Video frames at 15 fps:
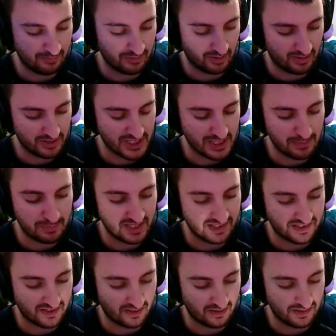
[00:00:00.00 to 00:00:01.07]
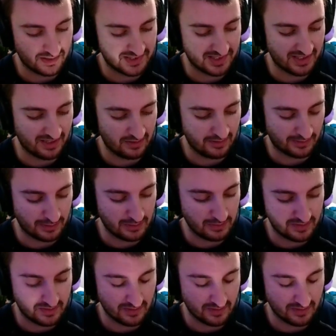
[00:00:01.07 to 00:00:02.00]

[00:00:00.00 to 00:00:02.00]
They're all Japanese cards. They all looked